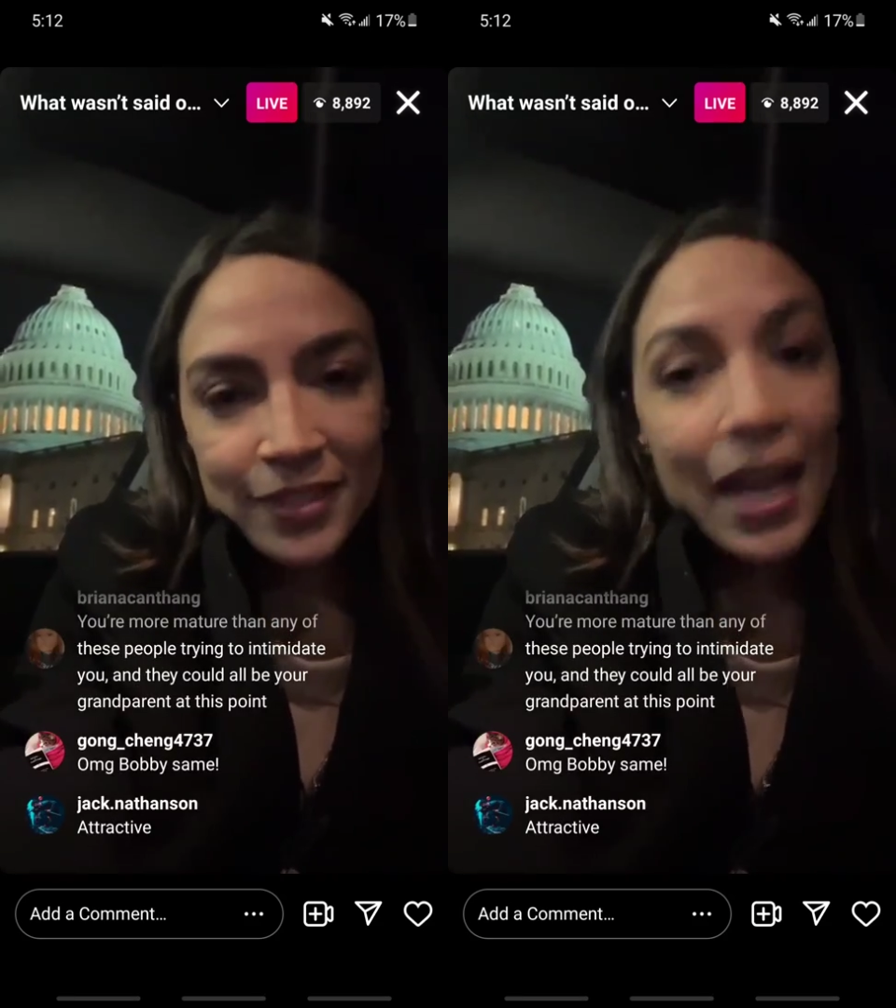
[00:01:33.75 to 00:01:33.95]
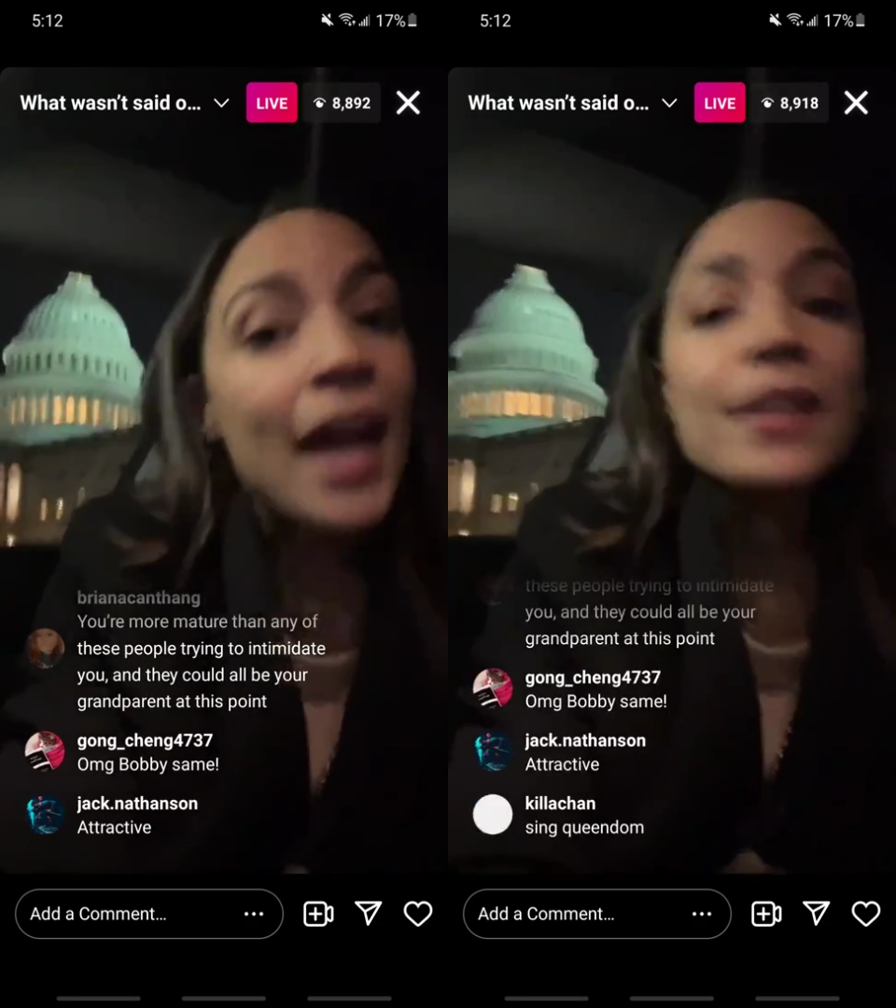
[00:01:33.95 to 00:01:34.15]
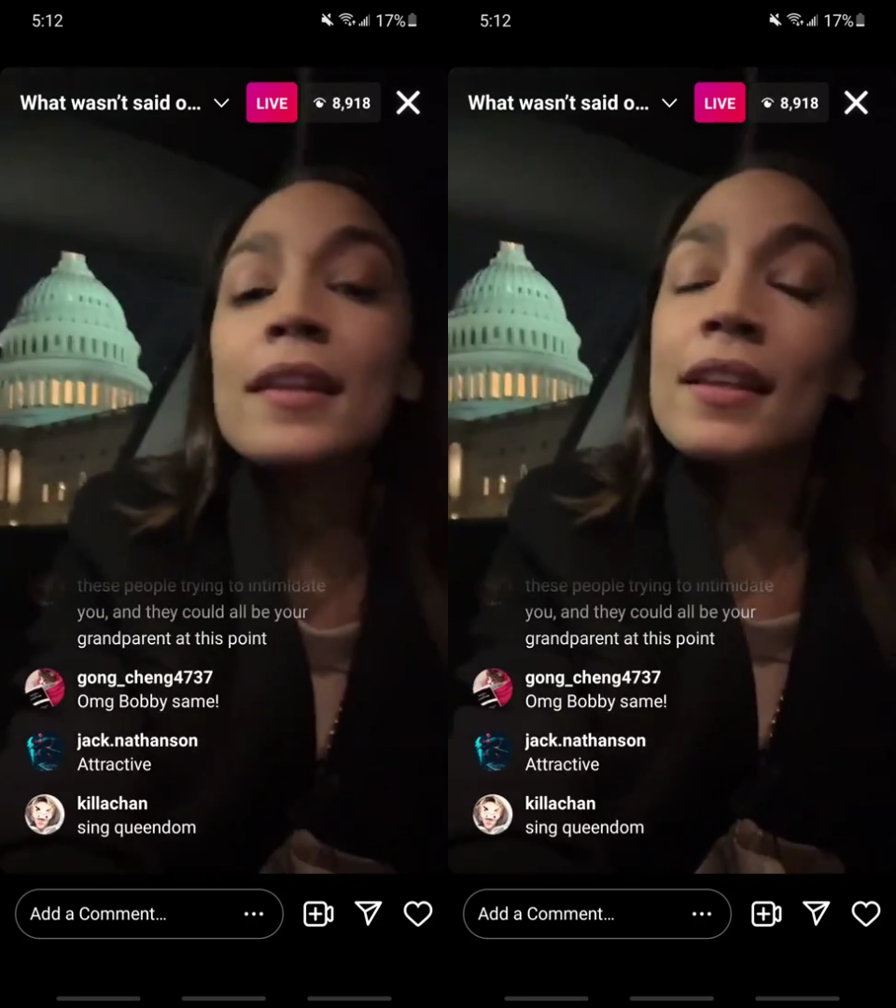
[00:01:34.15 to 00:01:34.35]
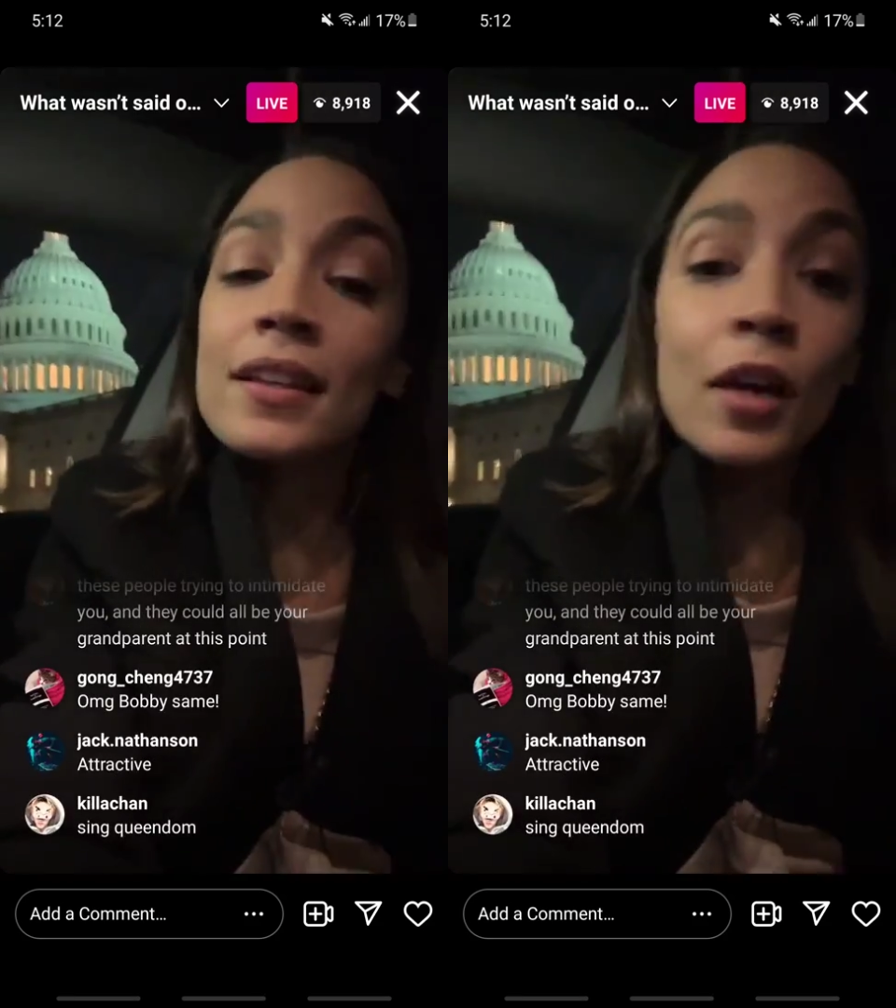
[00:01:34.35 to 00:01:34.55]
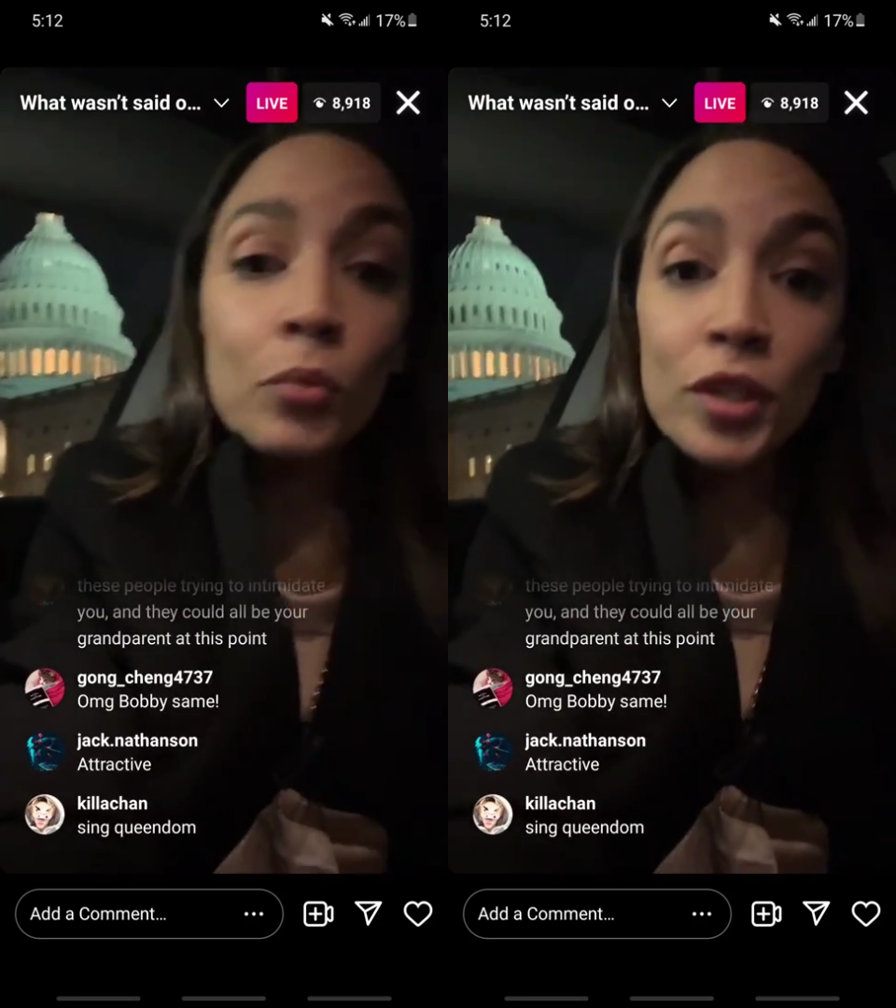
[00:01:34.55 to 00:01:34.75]
to
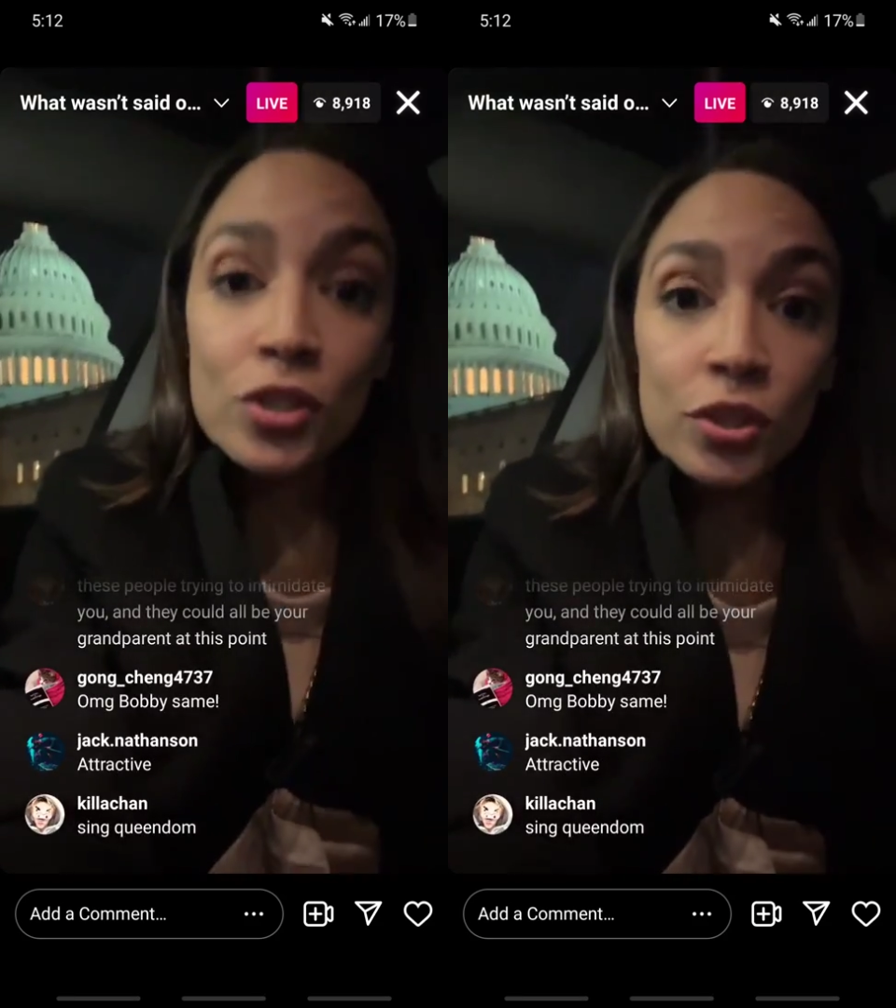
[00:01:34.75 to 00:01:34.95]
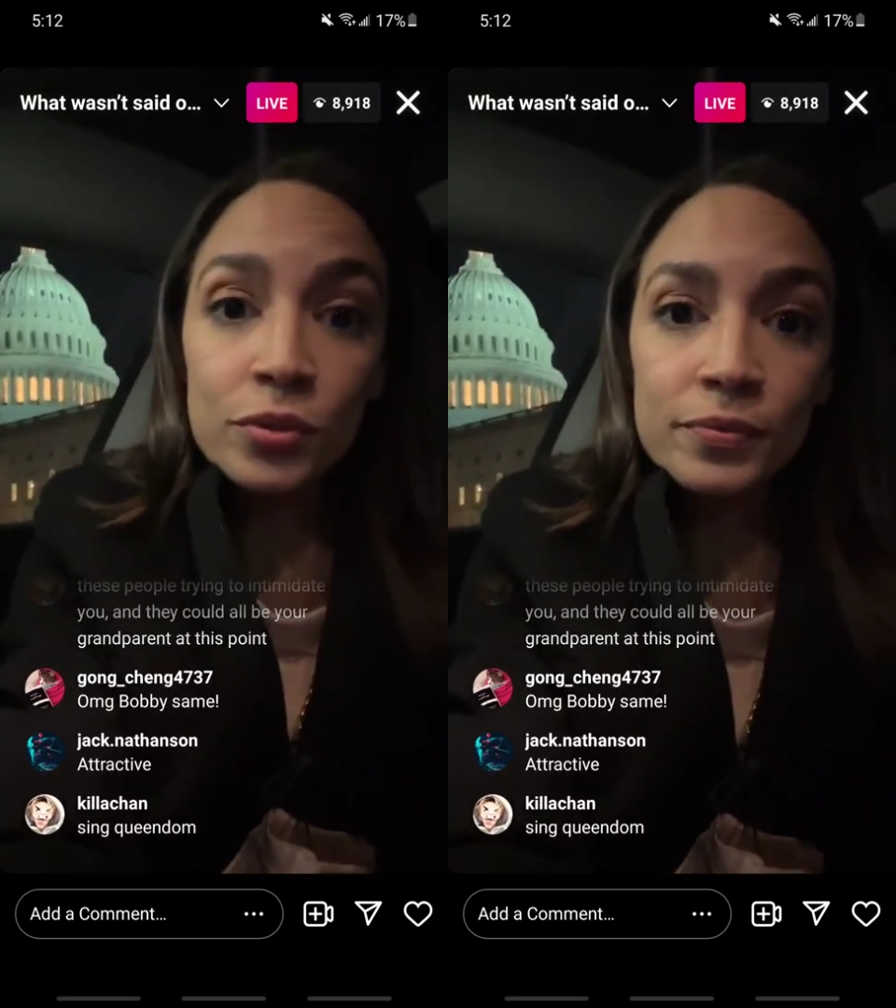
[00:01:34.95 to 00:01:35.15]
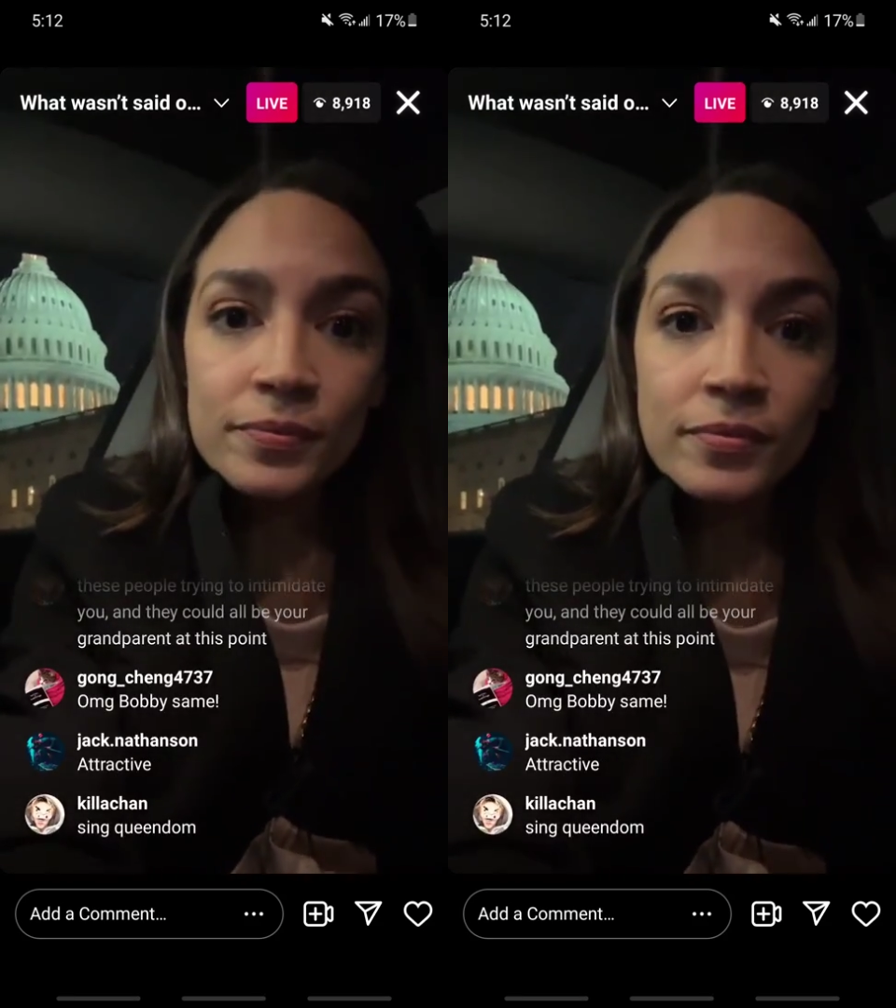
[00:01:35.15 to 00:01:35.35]
anything that we do,